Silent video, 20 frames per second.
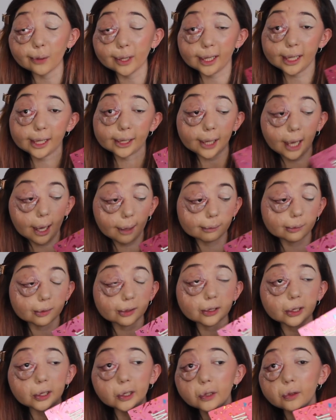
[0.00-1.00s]
when it
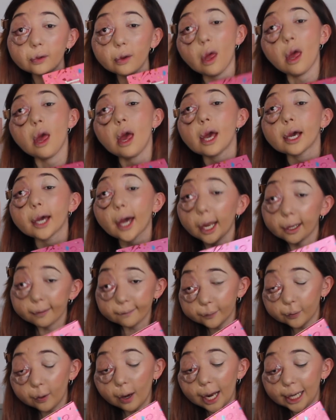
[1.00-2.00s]
comes to
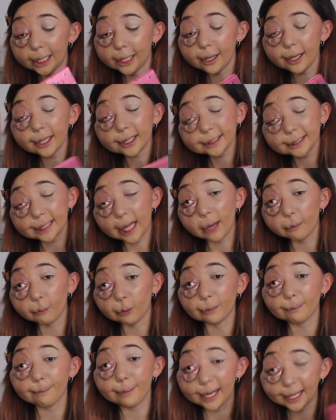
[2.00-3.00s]
colourful eye looks that I
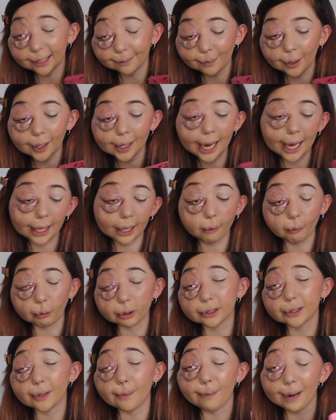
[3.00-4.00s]
want pigment and I
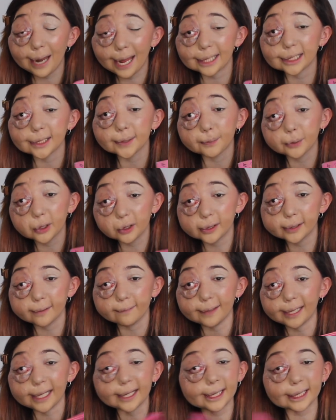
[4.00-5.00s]
want to blend
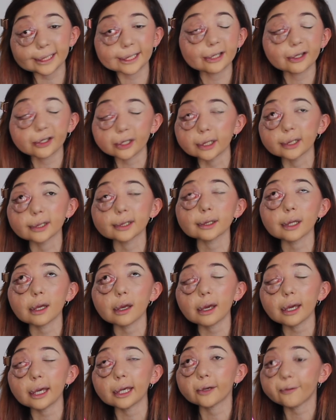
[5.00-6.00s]
beautifully. This is just
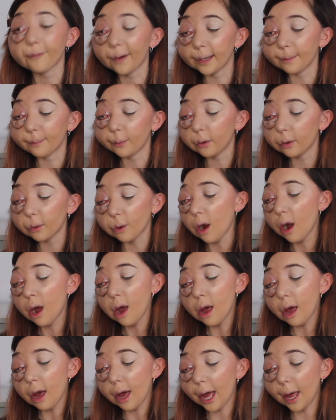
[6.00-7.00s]
incredible.
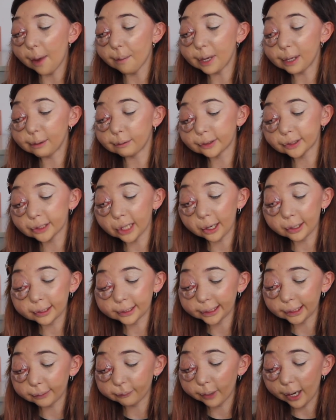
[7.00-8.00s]
It was
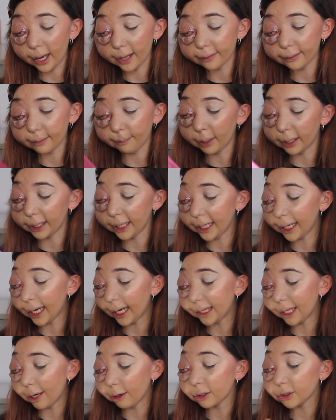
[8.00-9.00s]
totally worth the money,
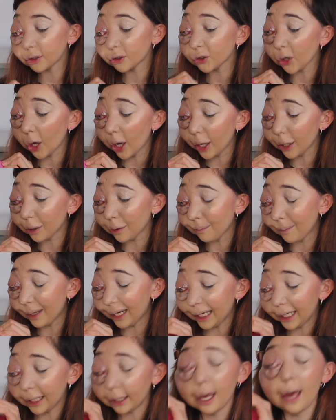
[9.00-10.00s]
and there are so
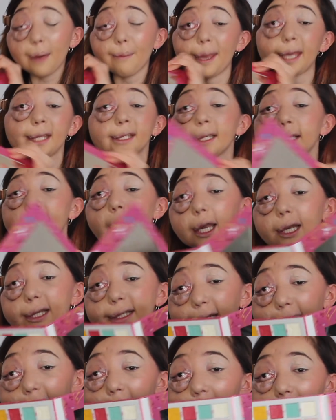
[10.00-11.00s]
many amazing
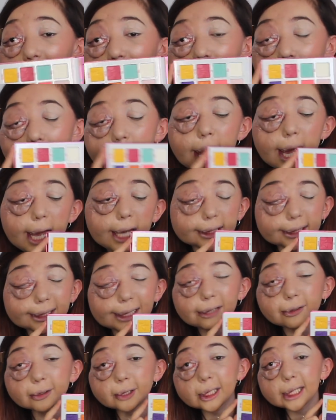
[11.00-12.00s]
colours in here. It's
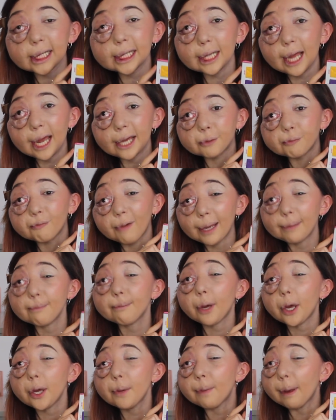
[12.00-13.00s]
literally like
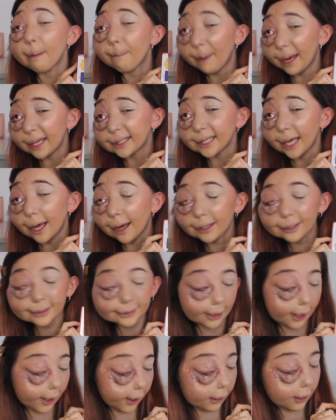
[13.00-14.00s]
rainbow but better,
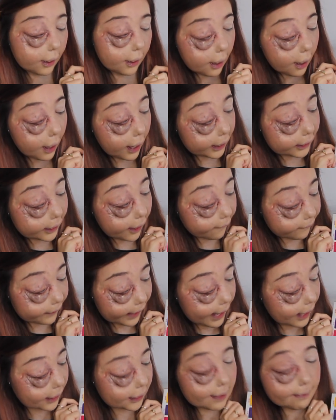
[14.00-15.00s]
so I love
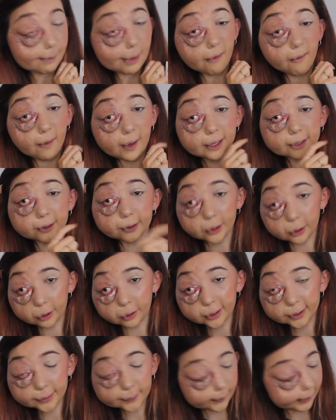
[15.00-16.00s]
that. And the mirror is
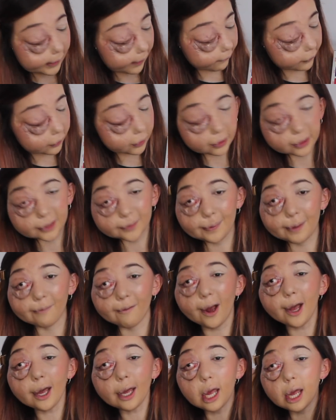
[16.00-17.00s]
huge. We love a huge
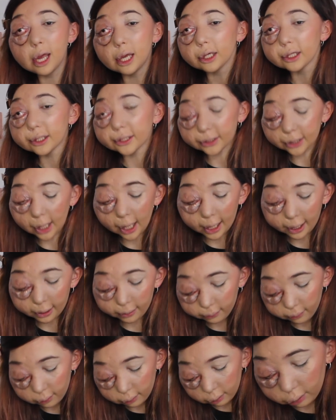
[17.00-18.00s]
mirror.
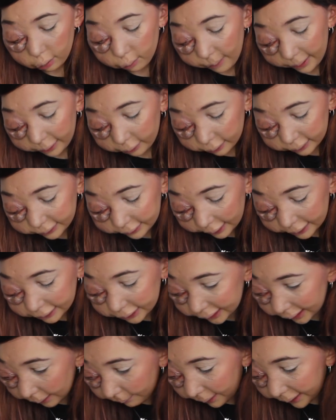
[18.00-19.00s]
So, oh my gosh, did I
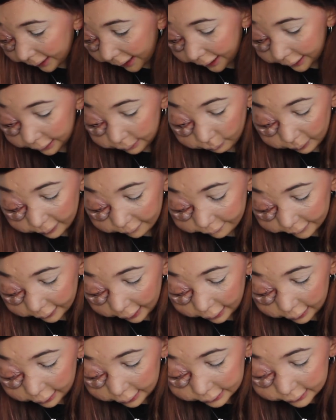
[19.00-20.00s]
just get my nail in one of the
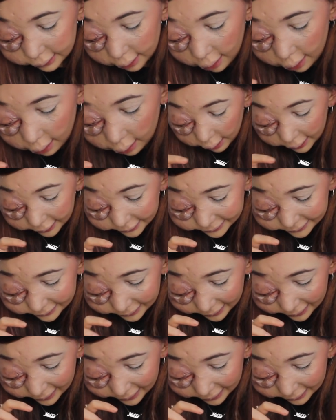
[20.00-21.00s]
colours? I
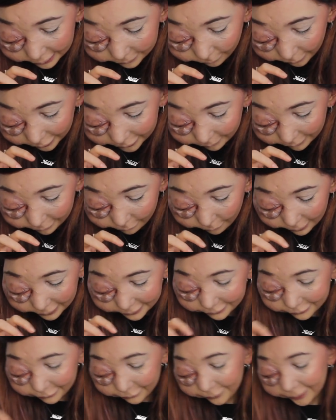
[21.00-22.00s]
did. Why do I
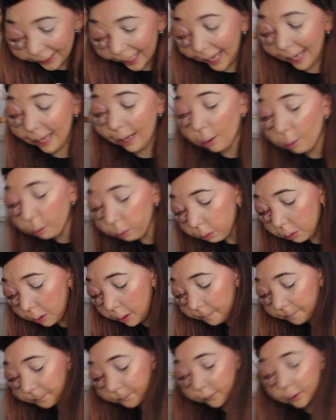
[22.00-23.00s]
always do that?
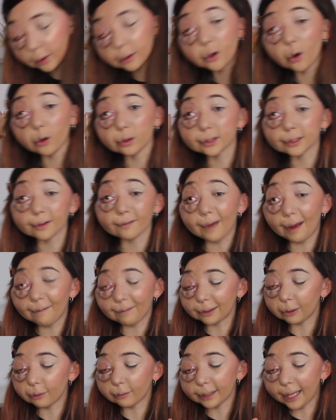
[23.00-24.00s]
Cons of
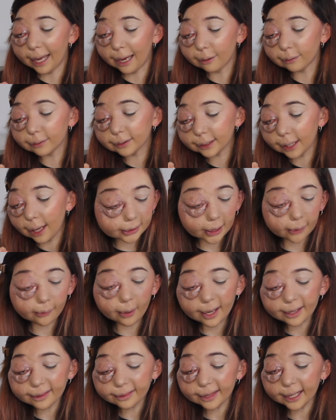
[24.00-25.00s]
having long nails. So
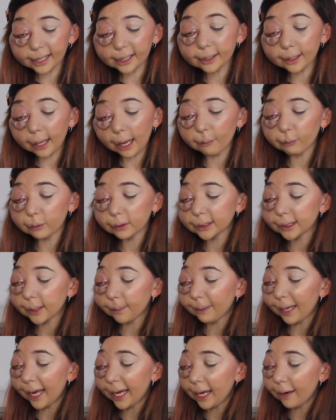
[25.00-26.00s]
I think I want to
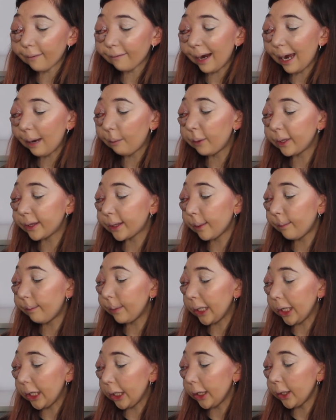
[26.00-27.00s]
play around with the
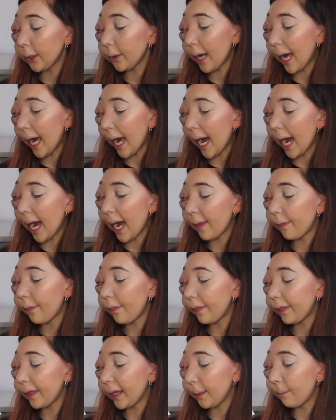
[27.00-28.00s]
blue
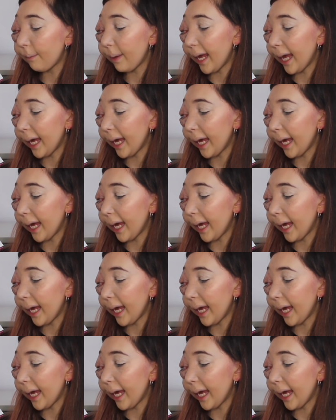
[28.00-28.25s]
and the